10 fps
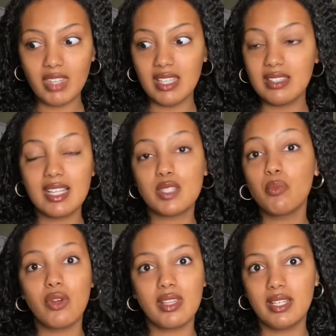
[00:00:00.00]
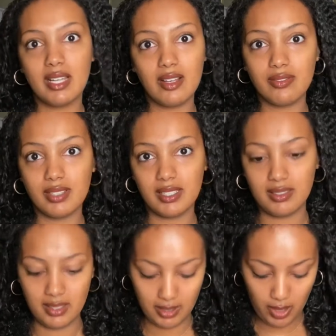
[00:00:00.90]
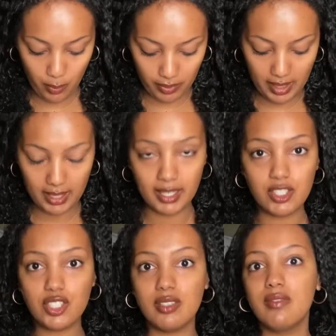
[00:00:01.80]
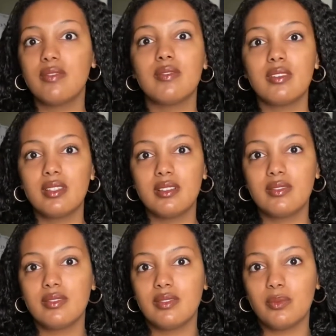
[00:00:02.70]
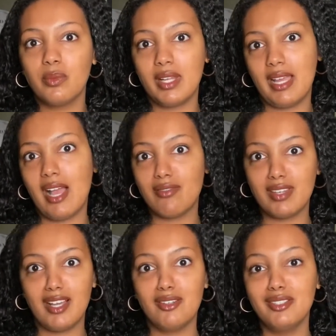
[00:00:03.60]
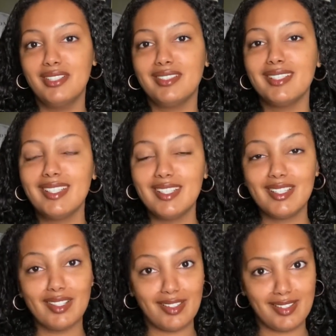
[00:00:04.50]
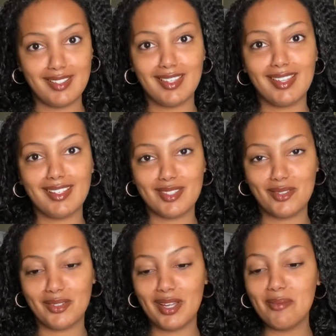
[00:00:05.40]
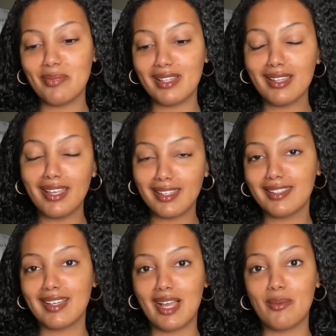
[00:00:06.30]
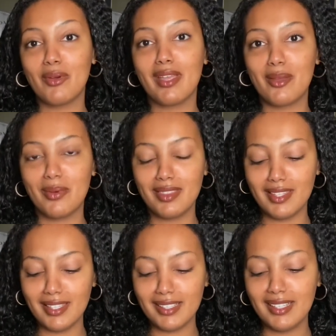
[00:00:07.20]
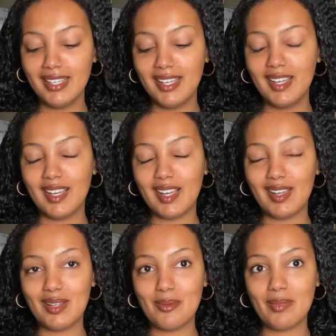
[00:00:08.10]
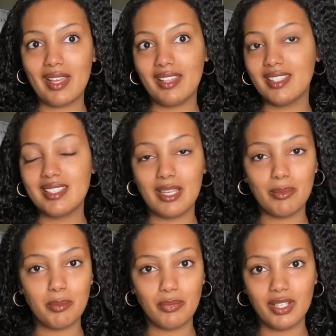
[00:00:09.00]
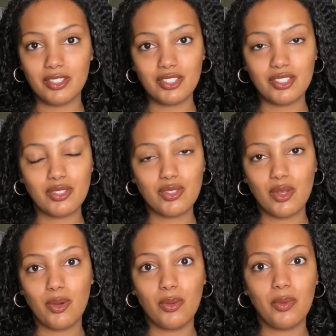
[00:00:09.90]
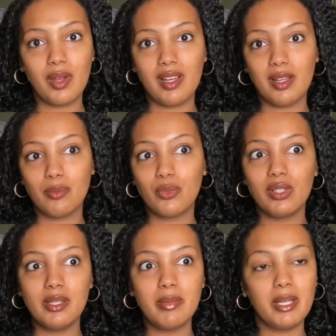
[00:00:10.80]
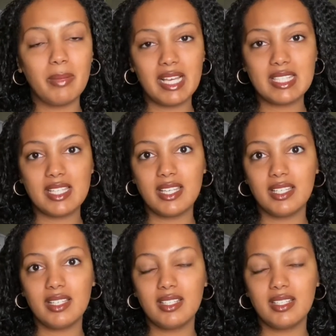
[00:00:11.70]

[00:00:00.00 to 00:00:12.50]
that's more than enough. Like with that, I achieve what I have now. Not to say that it's great, but like I'm okay with it. And the Denman brush. So I'm really minimizing